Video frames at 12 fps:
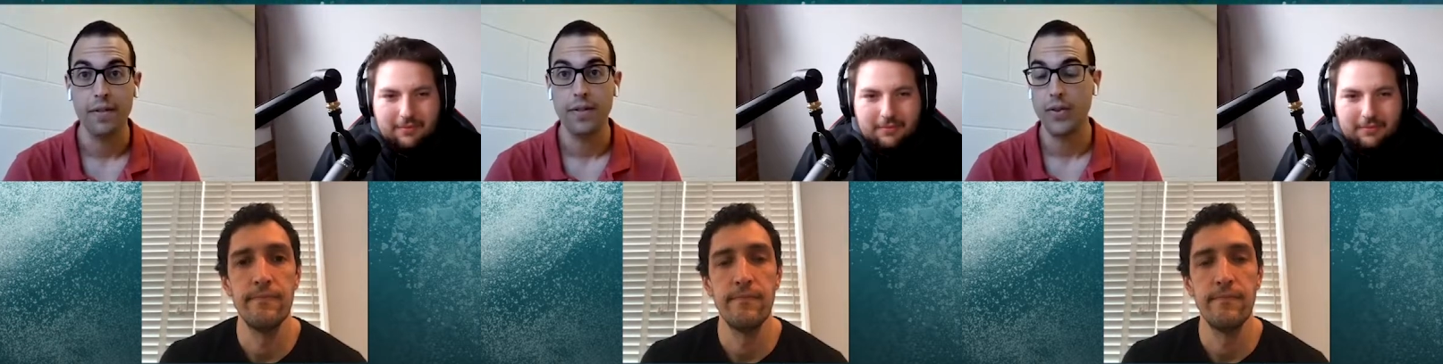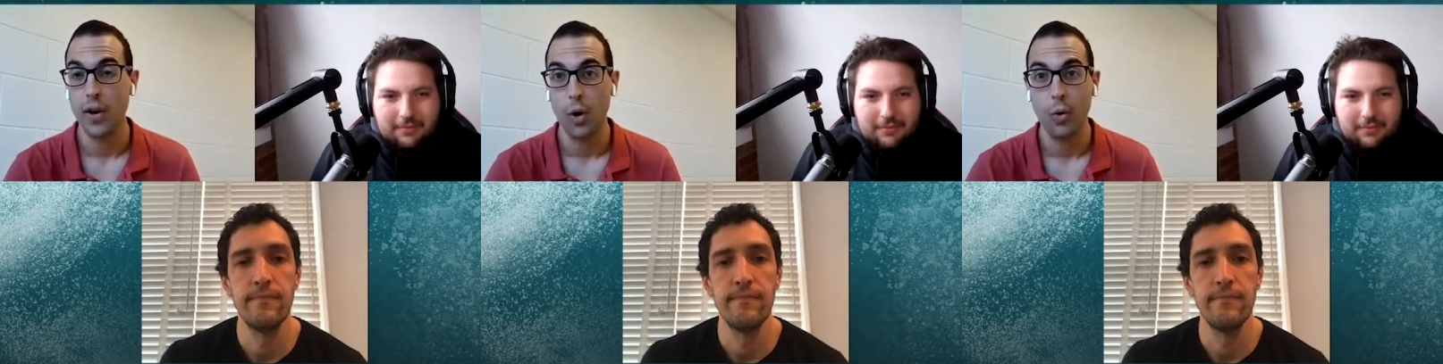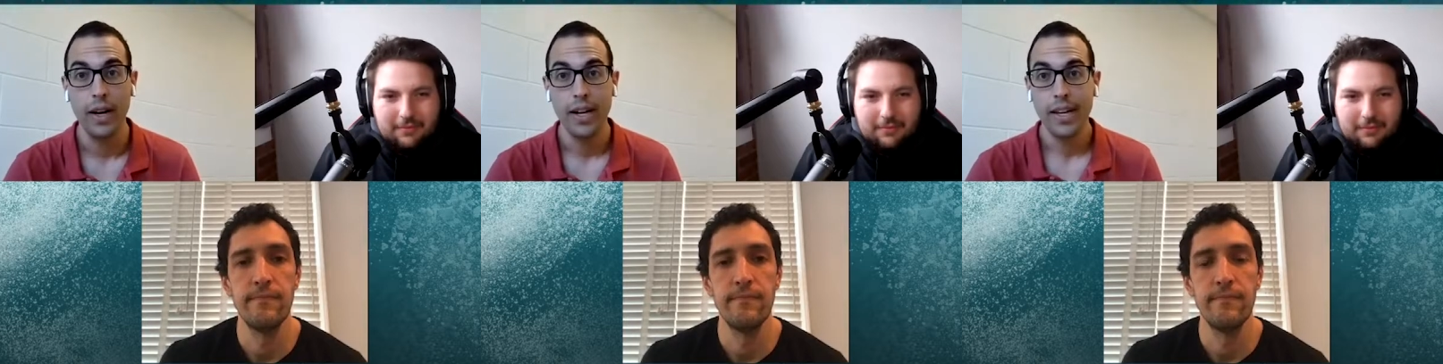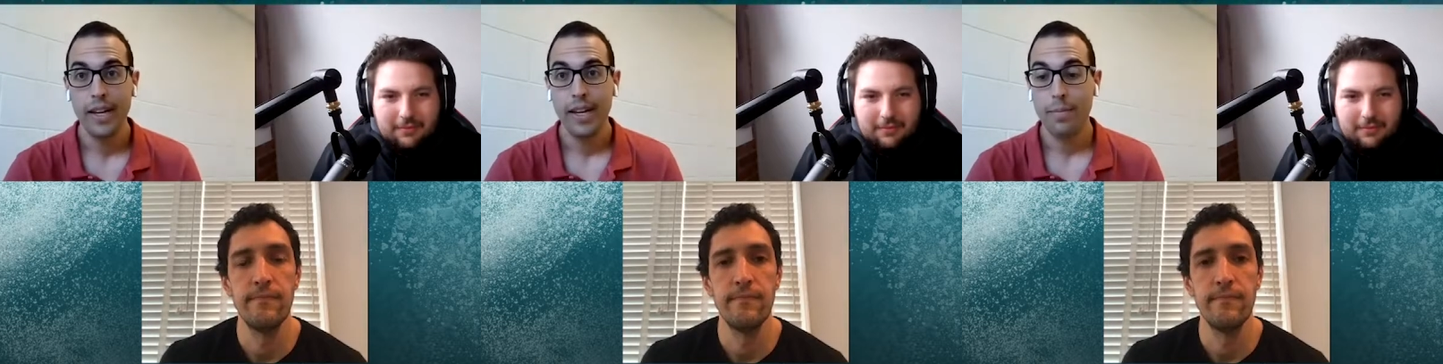Speaker 1: So
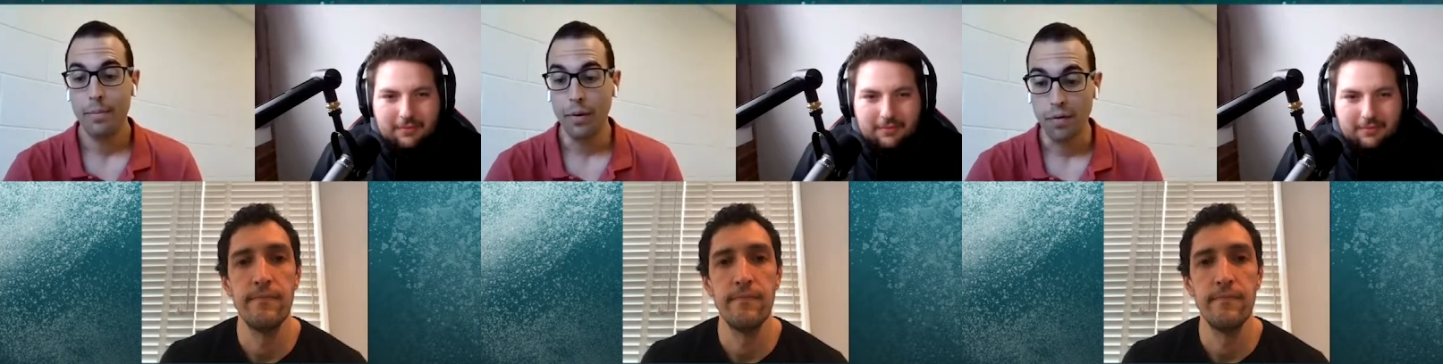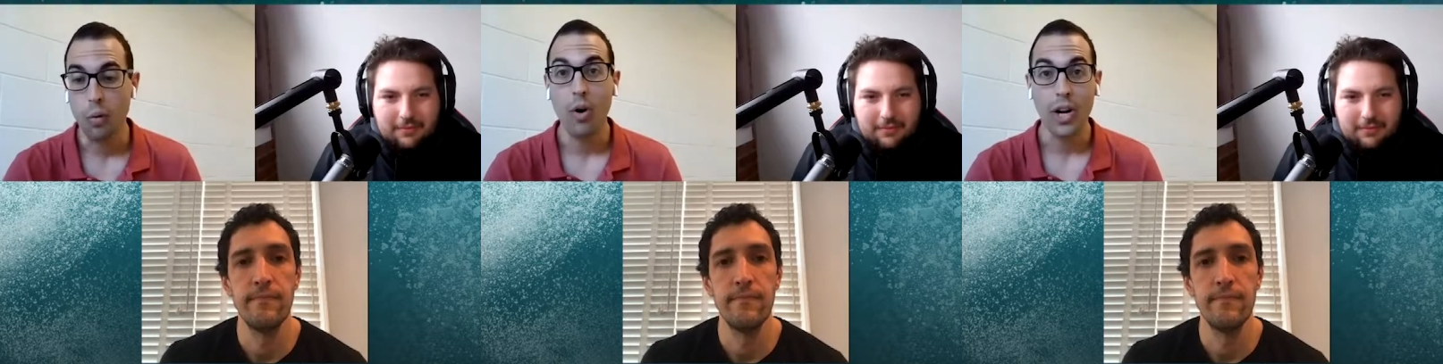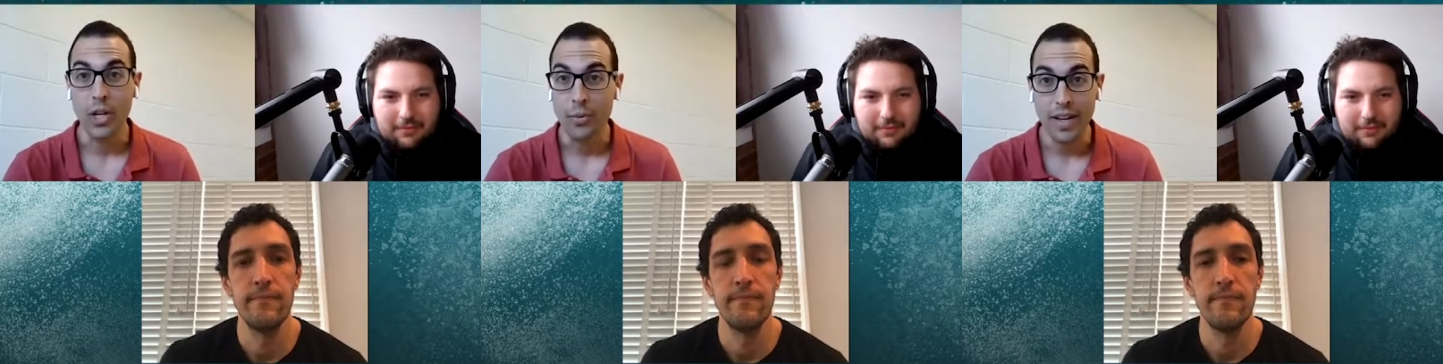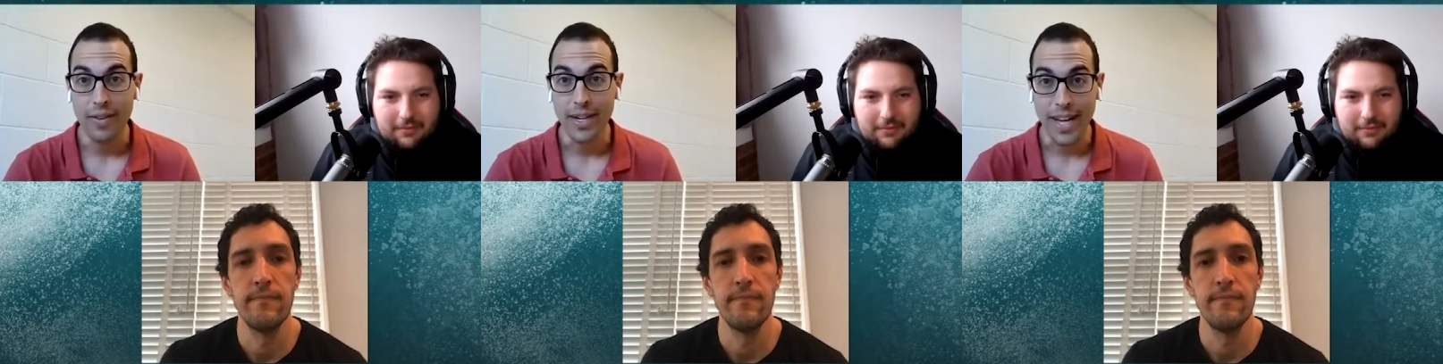before you
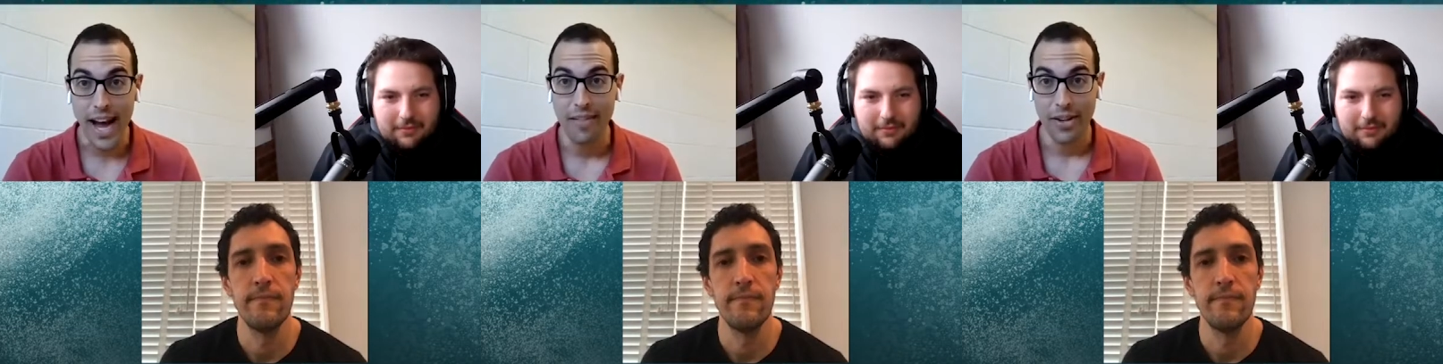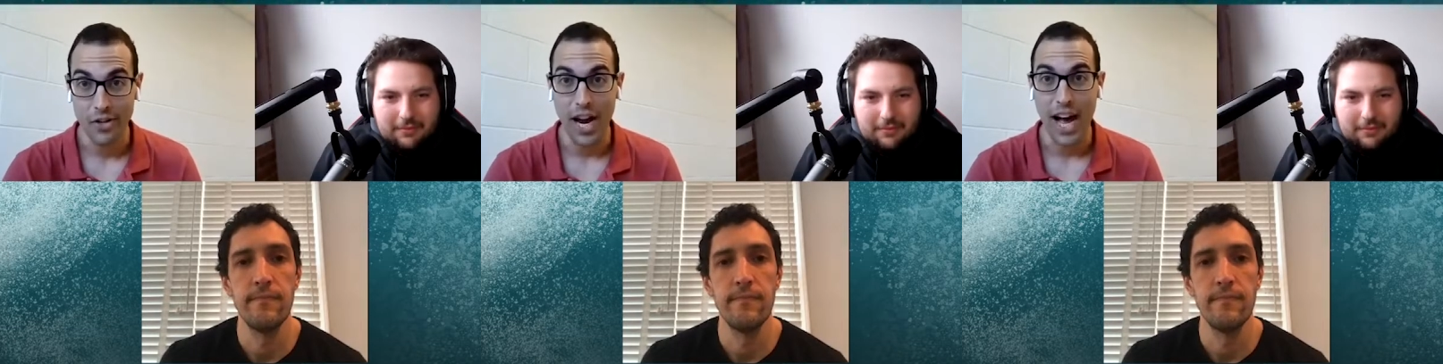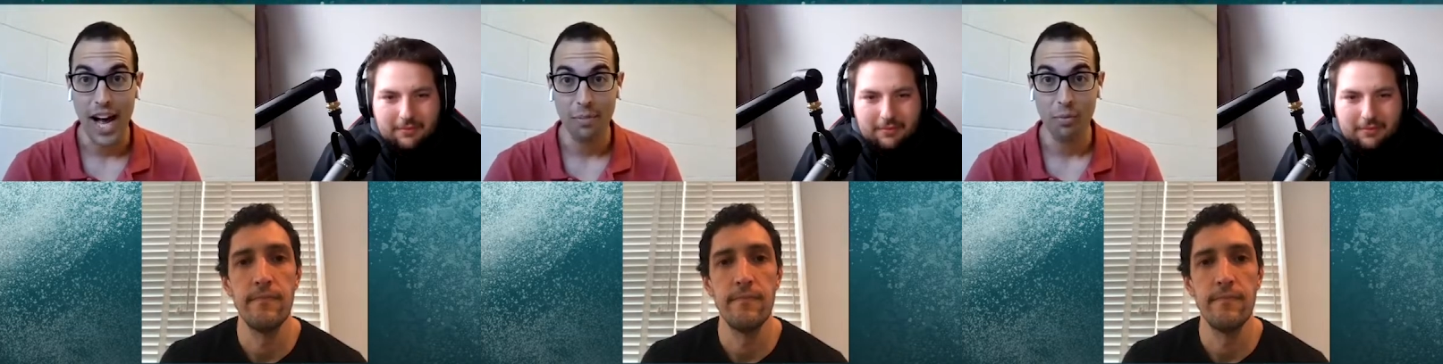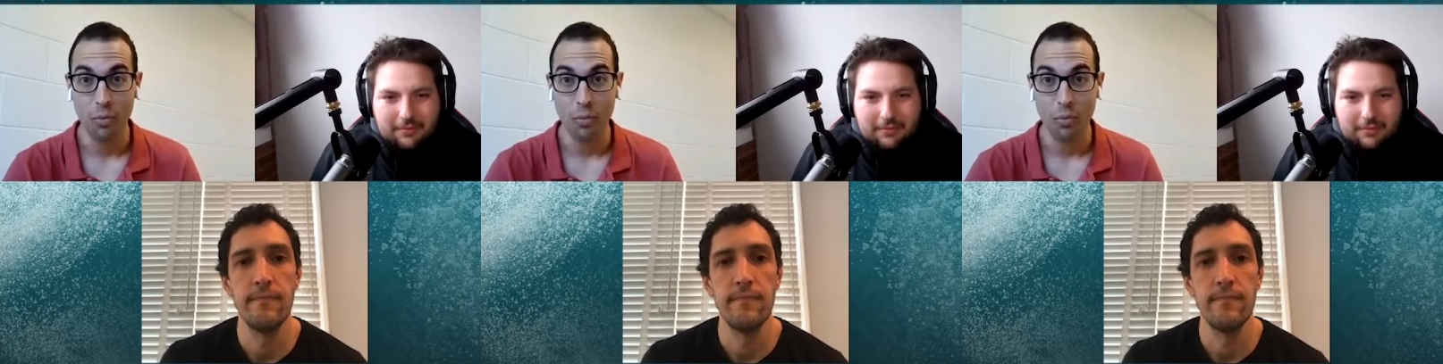even got the job,